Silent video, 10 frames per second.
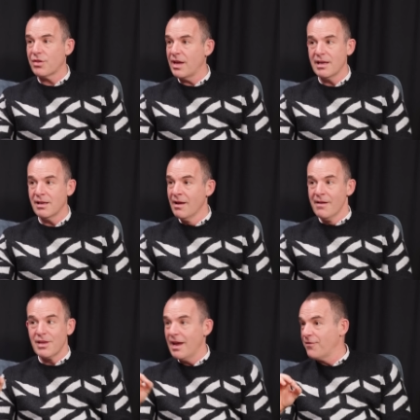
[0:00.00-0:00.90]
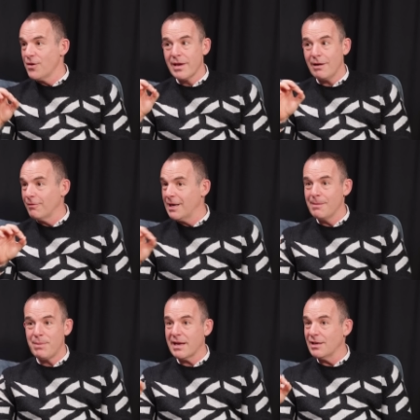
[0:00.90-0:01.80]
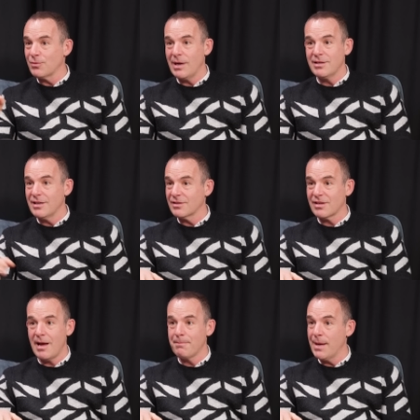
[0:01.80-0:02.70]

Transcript: think that if you get really big in 20 years' time,